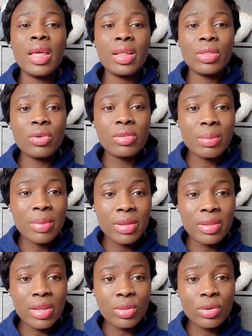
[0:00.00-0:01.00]
and touch the bell
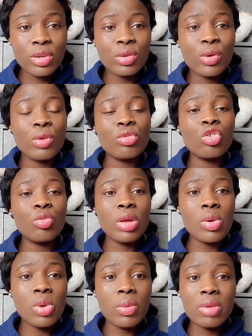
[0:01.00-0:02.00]
there, turn it on, so you'll be
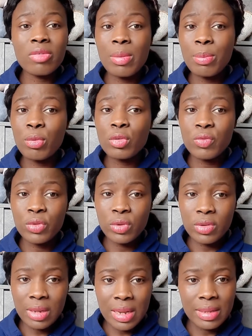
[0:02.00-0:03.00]
aware whenever I post
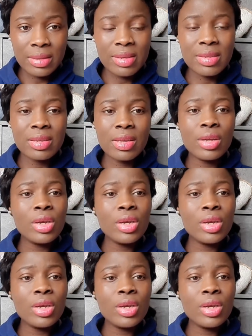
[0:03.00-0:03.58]
videos like this.